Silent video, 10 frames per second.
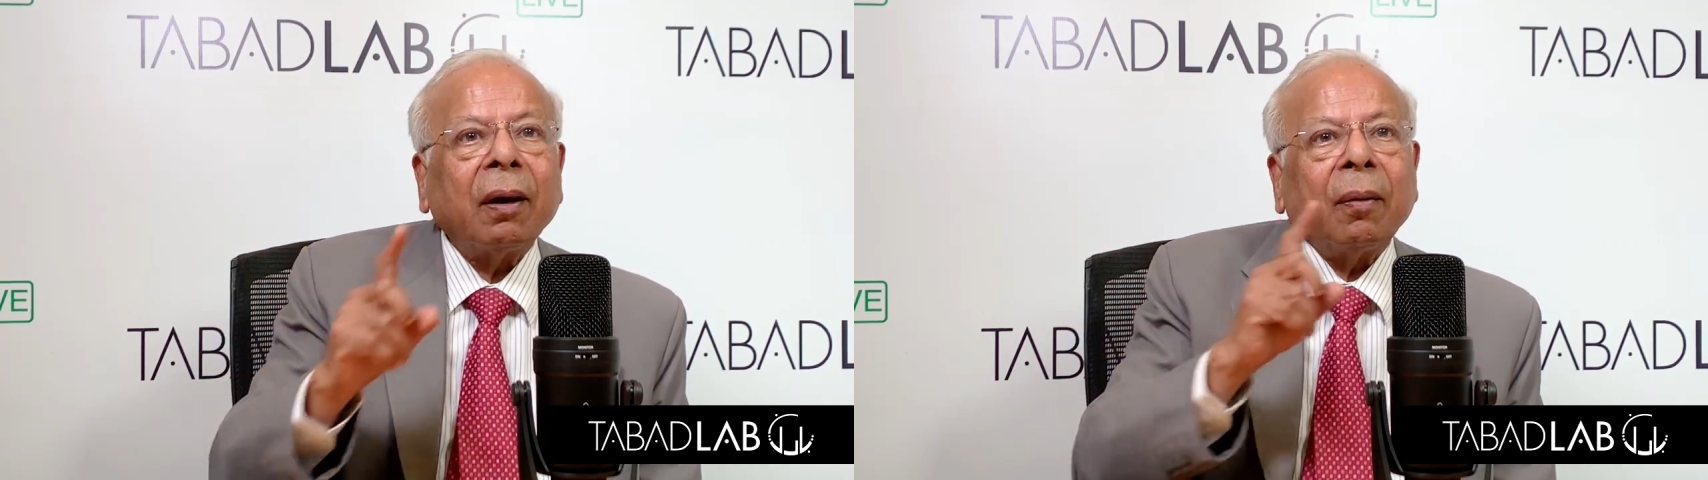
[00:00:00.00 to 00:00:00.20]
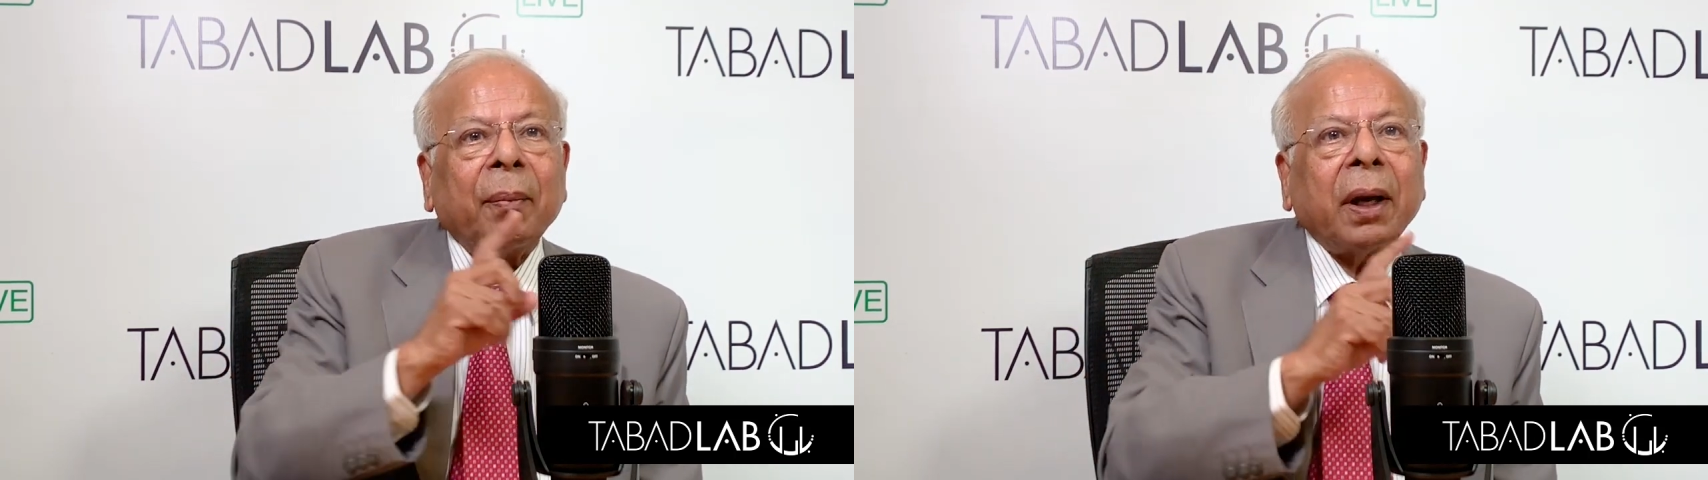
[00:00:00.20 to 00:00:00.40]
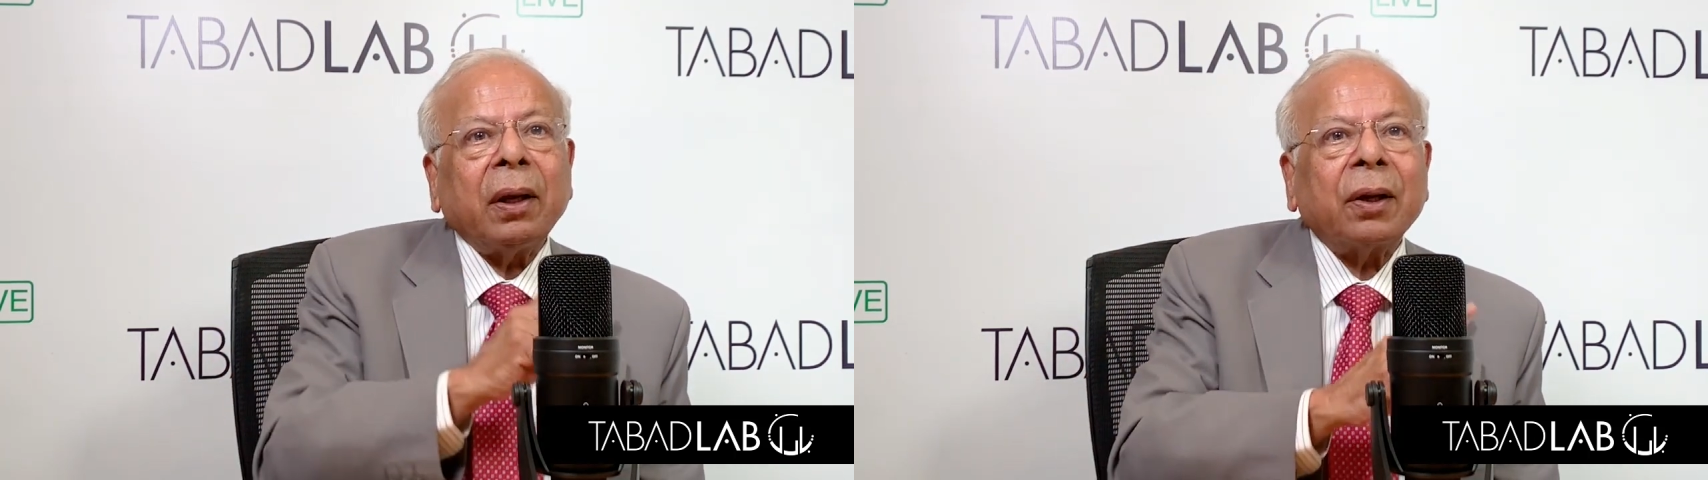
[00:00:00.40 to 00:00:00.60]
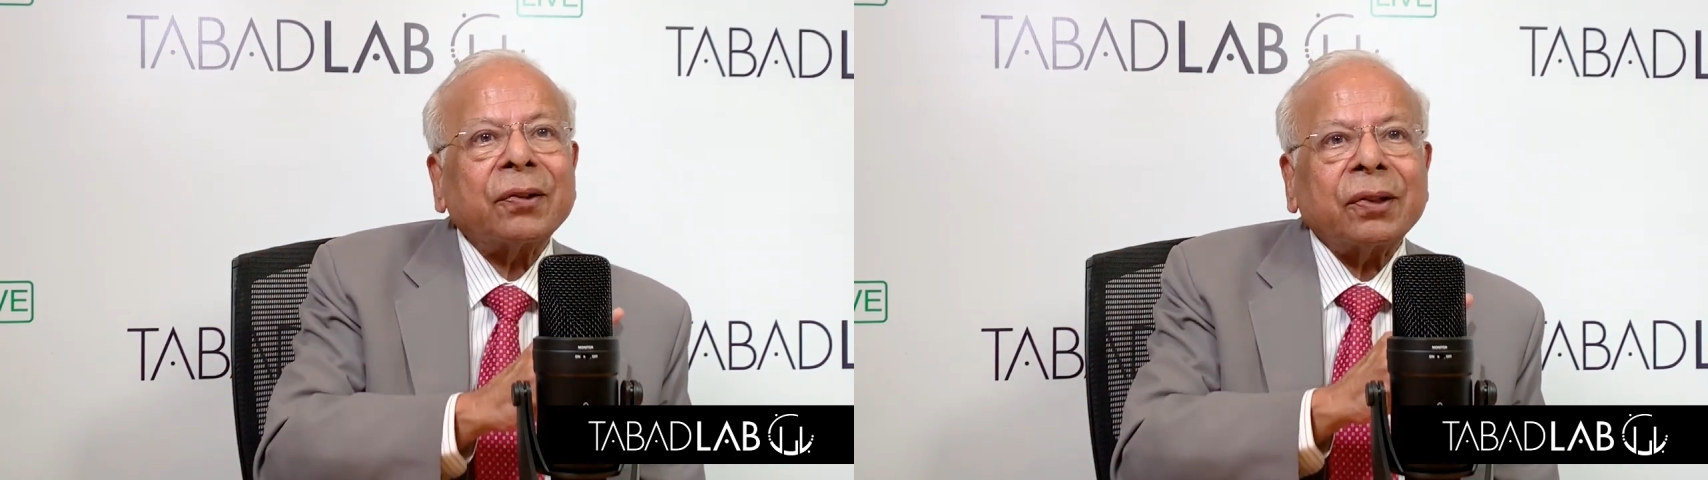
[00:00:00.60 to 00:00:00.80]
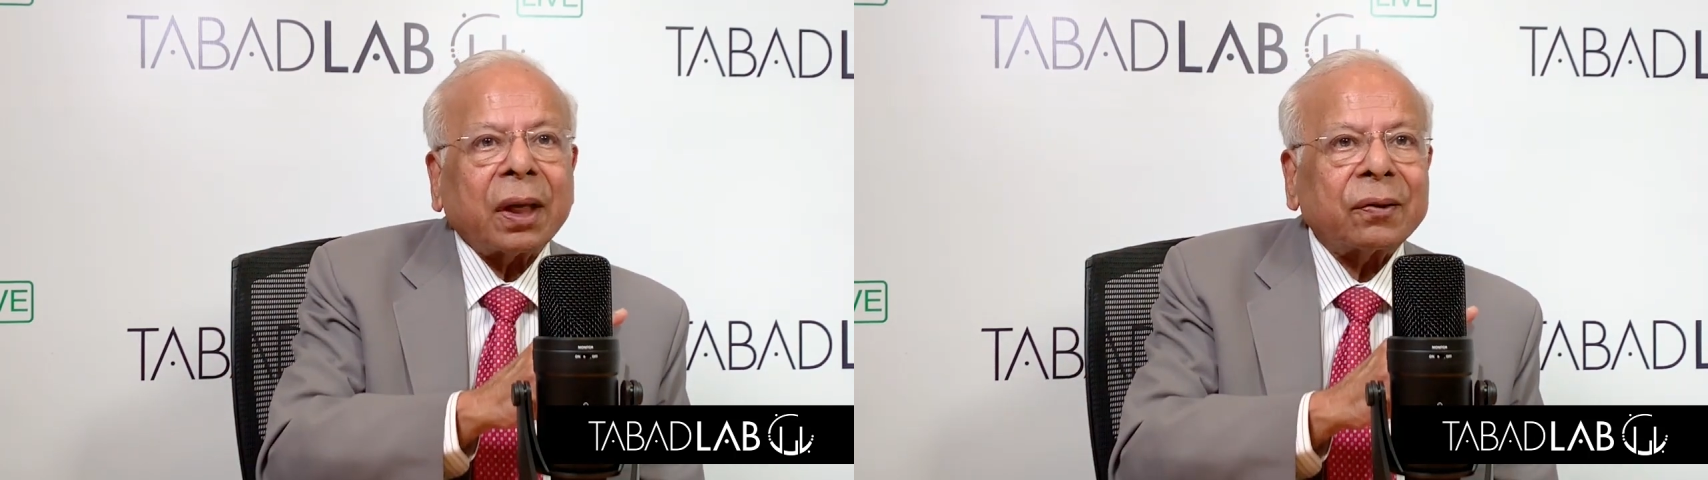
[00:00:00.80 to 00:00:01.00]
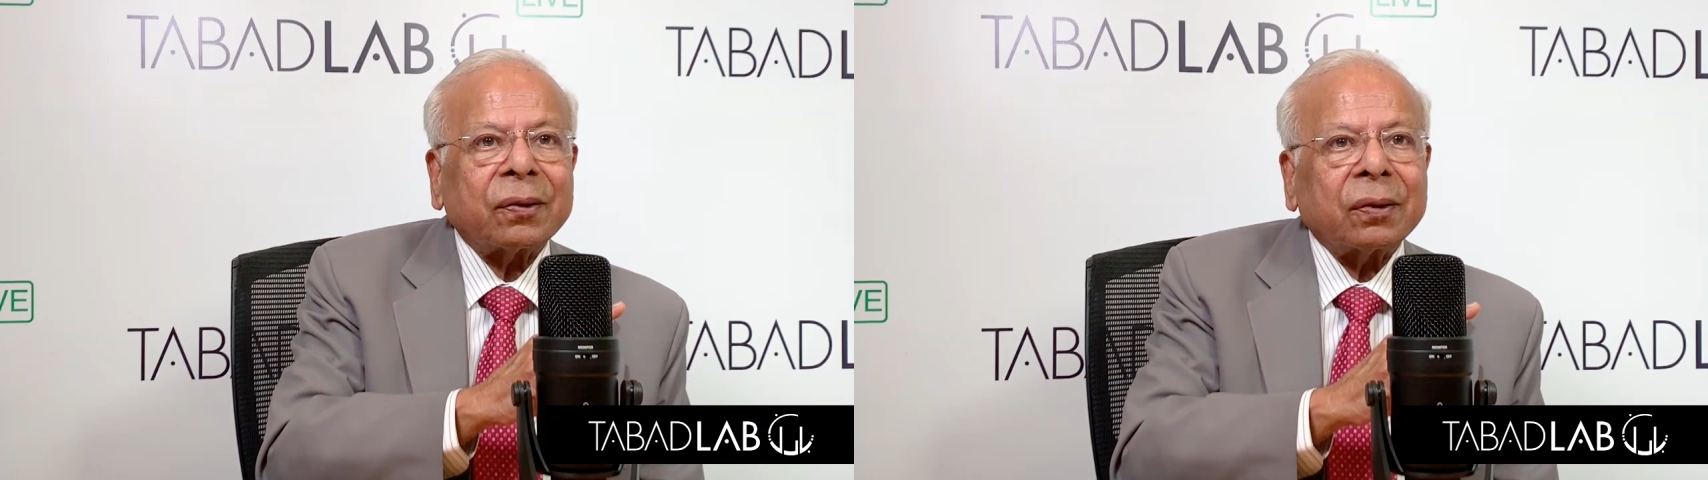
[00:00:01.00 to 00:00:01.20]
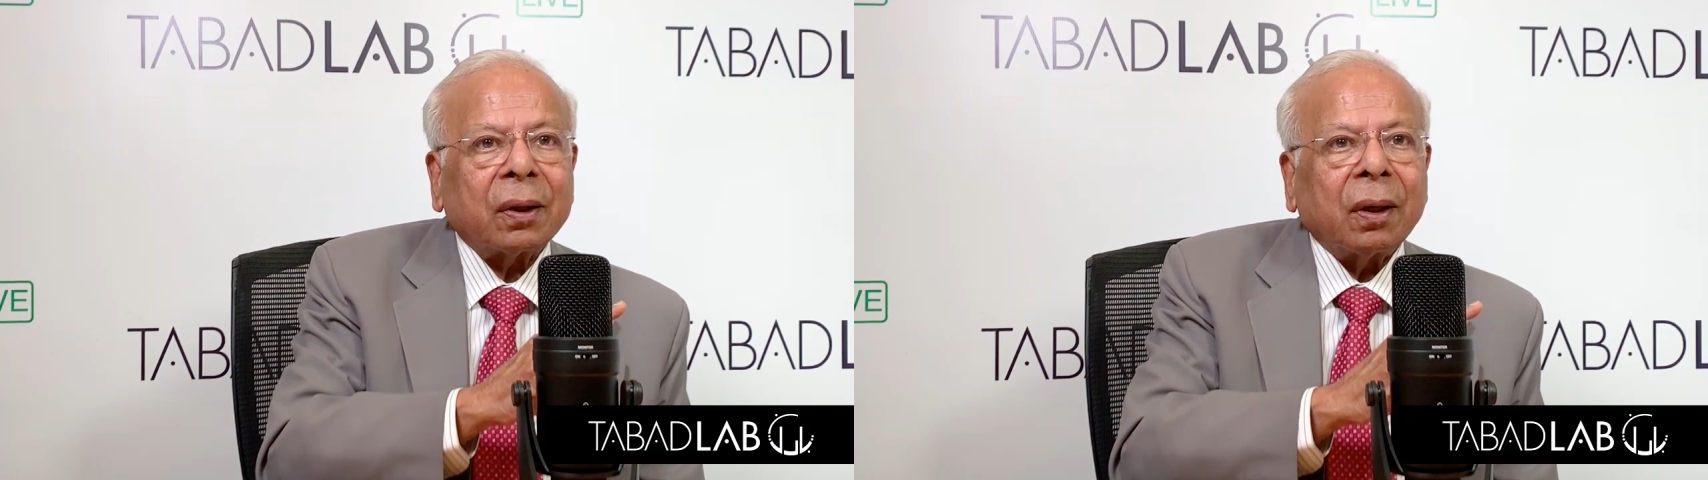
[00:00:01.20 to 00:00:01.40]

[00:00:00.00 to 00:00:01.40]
By year 6,